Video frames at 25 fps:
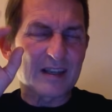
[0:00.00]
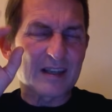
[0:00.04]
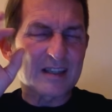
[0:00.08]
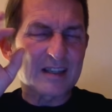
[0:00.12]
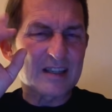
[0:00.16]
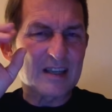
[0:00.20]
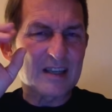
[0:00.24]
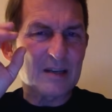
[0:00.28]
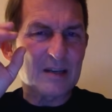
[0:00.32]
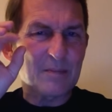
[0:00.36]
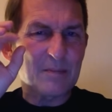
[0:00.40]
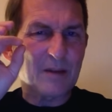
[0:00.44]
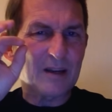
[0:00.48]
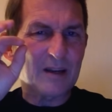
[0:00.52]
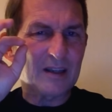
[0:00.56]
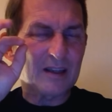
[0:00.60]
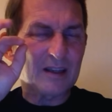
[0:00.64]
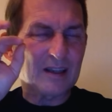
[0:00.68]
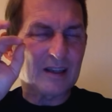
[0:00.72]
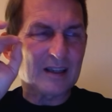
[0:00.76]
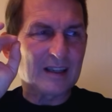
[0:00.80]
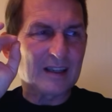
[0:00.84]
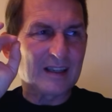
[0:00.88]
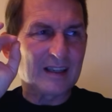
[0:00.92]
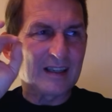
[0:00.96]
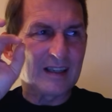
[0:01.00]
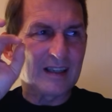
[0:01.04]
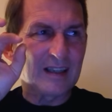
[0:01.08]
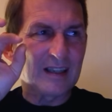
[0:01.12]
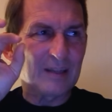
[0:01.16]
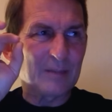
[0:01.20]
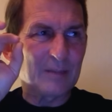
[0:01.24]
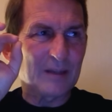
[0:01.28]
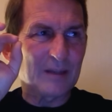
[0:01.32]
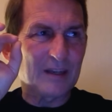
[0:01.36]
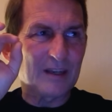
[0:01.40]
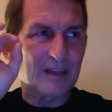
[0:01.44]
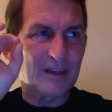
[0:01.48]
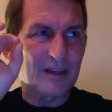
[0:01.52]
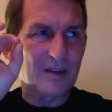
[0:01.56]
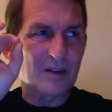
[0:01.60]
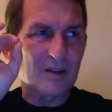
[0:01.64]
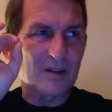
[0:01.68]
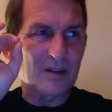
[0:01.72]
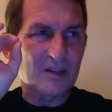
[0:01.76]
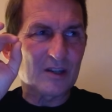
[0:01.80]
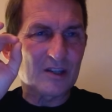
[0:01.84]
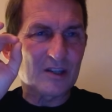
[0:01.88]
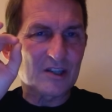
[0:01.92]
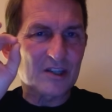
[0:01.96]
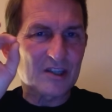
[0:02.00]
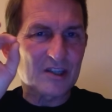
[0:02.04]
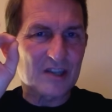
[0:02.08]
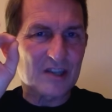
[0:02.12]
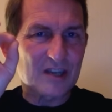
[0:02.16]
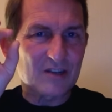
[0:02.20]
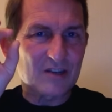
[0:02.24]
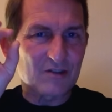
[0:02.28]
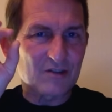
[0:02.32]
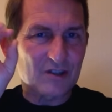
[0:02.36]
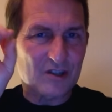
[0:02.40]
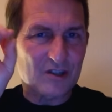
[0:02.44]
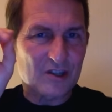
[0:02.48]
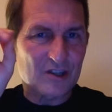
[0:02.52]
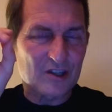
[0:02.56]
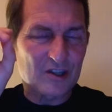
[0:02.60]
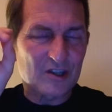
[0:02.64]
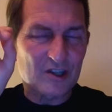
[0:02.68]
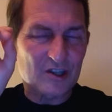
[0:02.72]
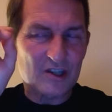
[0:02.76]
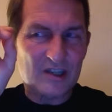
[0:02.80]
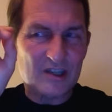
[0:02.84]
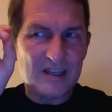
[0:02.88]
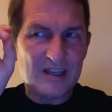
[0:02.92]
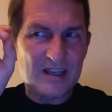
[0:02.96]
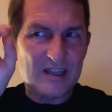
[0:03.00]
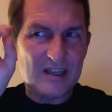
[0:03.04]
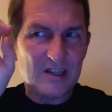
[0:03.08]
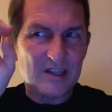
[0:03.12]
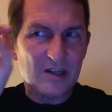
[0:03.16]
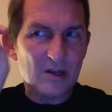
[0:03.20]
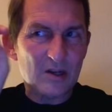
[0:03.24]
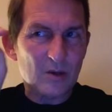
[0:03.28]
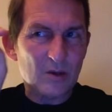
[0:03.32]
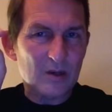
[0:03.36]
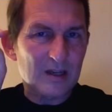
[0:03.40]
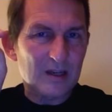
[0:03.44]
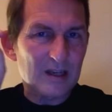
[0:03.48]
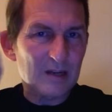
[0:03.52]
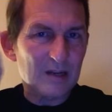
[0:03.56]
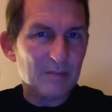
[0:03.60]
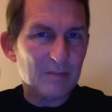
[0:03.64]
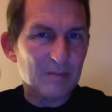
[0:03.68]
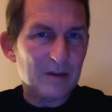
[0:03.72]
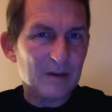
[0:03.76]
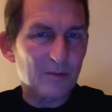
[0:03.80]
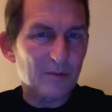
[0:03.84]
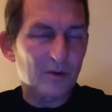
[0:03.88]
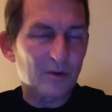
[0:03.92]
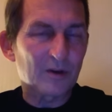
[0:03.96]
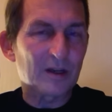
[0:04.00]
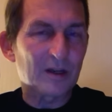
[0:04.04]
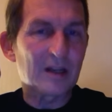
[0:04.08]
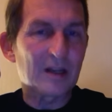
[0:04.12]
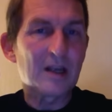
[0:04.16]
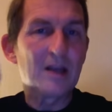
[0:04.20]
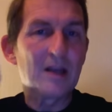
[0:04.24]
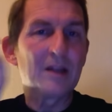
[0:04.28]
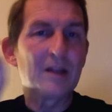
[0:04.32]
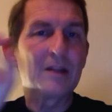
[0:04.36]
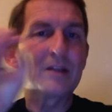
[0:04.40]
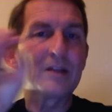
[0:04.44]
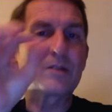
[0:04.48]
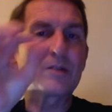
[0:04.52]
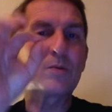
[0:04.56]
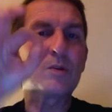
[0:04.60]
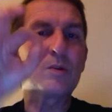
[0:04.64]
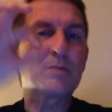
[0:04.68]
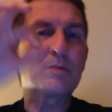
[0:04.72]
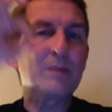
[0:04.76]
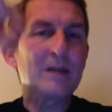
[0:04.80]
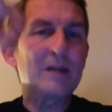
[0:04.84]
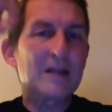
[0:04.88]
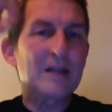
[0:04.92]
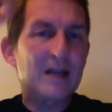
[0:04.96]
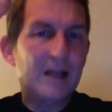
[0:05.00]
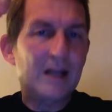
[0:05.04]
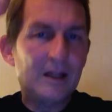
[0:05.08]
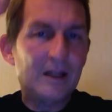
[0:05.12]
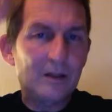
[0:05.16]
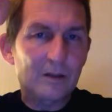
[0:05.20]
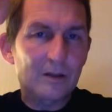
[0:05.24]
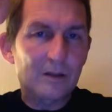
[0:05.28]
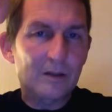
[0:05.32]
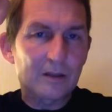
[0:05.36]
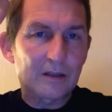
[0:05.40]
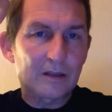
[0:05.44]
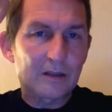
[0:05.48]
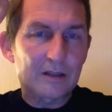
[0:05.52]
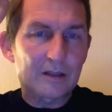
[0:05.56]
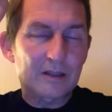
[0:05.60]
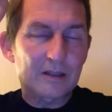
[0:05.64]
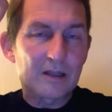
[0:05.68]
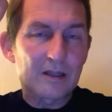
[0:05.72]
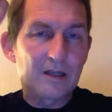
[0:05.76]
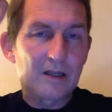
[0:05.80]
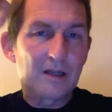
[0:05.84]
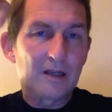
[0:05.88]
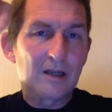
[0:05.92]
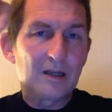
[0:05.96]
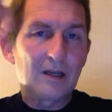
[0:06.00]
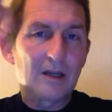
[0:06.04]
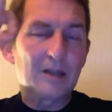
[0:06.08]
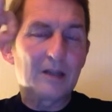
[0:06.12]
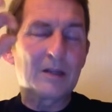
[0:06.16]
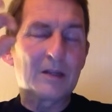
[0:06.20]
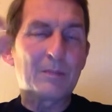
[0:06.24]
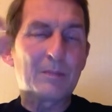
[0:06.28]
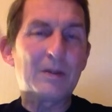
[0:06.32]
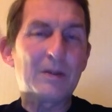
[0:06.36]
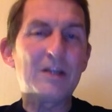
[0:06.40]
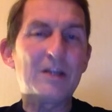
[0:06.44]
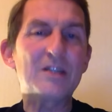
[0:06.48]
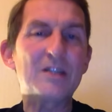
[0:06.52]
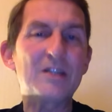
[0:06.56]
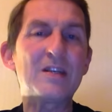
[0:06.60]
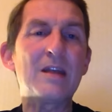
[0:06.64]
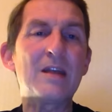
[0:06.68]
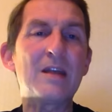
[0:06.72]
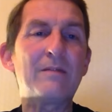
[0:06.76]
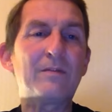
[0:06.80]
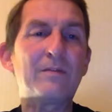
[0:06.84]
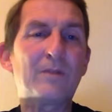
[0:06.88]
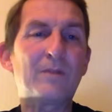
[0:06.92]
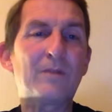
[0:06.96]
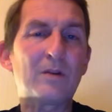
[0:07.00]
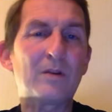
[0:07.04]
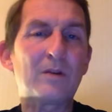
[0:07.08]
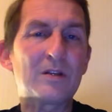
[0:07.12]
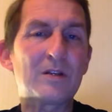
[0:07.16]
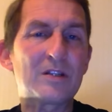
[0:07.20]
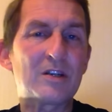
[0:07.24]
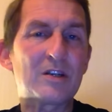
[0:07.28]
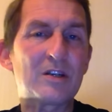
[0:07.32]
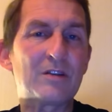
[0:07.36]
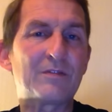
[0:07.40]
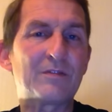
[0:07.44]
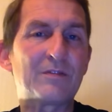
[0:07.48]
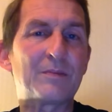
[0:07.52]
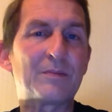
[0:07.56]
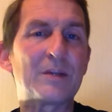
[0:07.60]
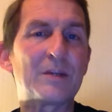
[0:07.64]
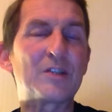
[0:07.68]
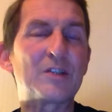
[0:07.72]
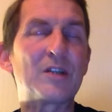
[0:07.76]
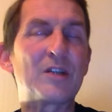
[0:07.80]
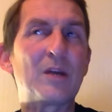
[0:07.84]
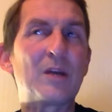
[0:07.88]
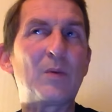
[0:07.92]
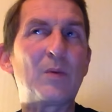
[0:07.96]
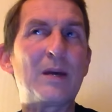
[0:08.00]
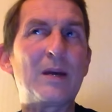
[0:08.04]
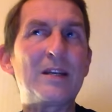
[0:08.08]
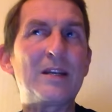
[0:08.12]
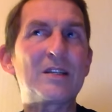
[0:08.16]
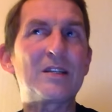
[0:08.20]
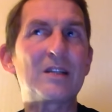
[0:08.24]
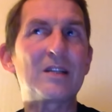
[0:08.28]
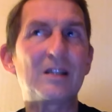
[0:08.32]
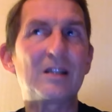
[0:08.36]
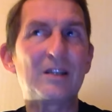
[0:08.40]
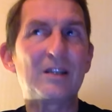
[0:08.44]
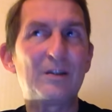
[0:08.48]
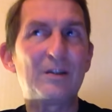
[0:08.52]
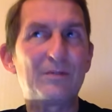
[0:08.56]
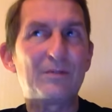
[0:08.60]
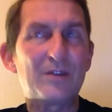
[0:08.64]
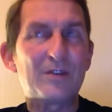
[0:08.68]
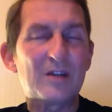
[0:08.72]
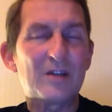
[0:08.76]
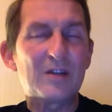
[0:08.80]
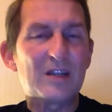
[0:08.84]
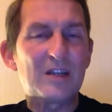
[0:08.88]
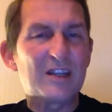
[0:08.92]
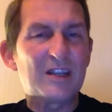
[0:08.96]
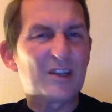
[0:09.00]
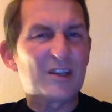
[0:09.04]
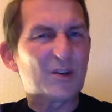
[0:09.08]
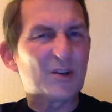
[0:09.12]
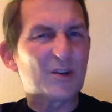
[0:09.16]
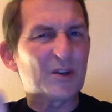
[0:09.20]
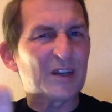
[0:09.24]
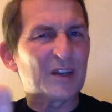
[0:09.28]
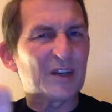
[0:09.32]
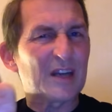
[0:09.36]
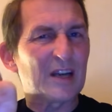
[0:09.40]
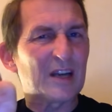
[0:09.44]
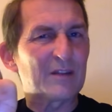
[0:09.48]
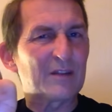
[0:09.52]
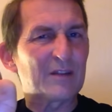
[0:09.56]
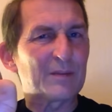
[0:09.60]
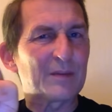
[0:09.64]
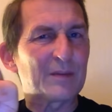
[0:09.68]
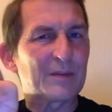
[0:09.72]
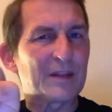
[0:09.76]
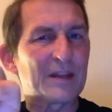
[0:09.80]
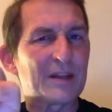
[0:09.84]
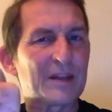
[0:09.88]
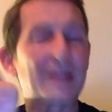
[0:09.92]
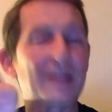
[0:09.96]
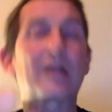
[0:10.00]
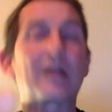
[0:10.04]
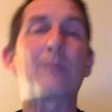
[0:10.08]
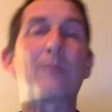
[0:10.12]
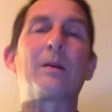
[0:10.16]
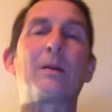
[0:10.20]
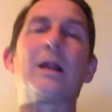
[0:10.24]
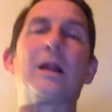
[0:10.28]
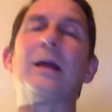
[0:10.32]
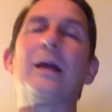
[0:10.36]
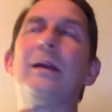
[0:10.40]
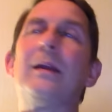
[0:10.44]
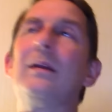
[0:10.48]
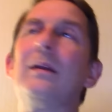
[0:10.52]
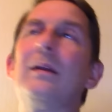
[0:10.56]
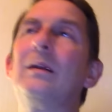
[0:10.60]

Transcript: It's a little bit like a little bit of knowledge is dangerous. You just need to know a little bit more. That's always been held and the police never volunteer information. They wait till you've nearly got it out of them, then they come clean.